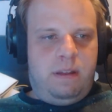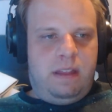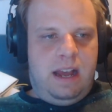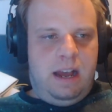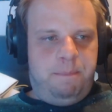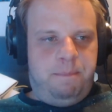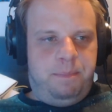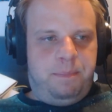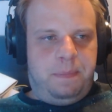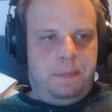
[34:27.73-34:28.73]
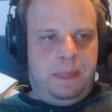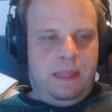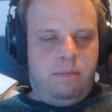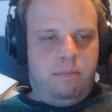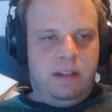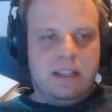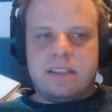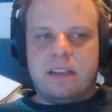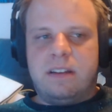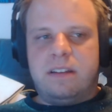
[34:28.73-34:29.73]

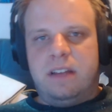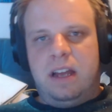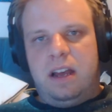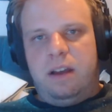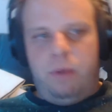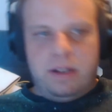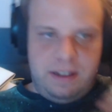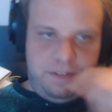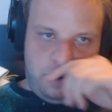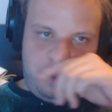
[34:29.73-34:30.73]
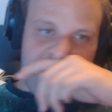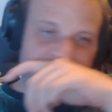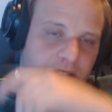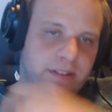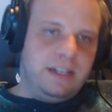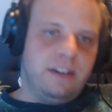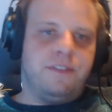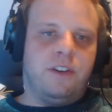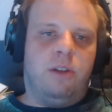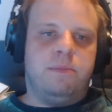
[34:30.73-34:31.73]
Melissa was a former volunteer
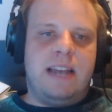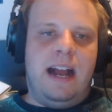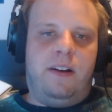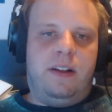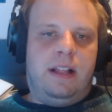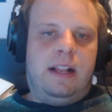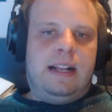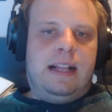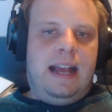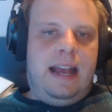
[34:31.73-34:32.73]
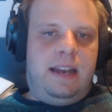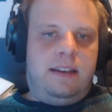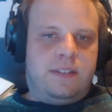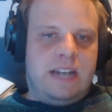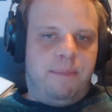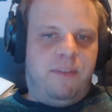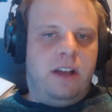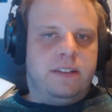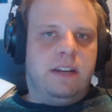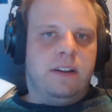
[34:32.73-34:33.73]
for HomesNOW and stopped
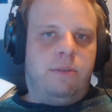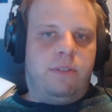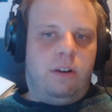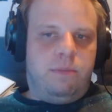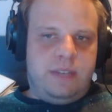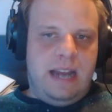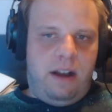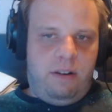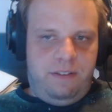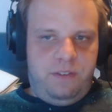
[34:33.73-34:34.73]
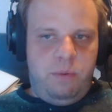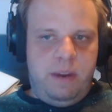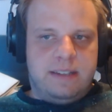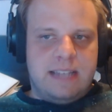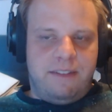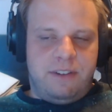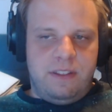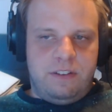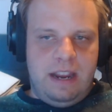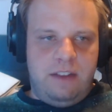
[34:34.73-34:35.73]
volunteering with HomesNOW a few weeks after
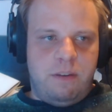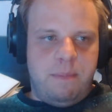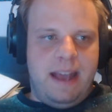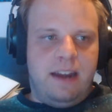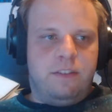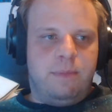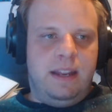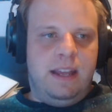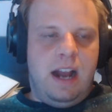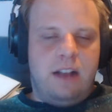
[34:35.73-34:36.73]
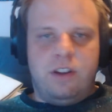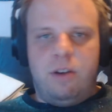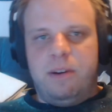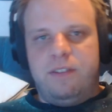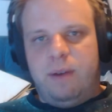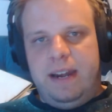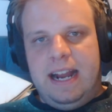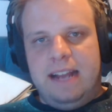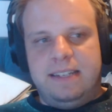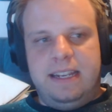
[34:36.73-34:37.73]
the change in management in October of
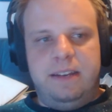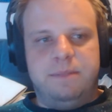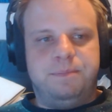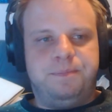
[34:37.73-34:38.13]
2019.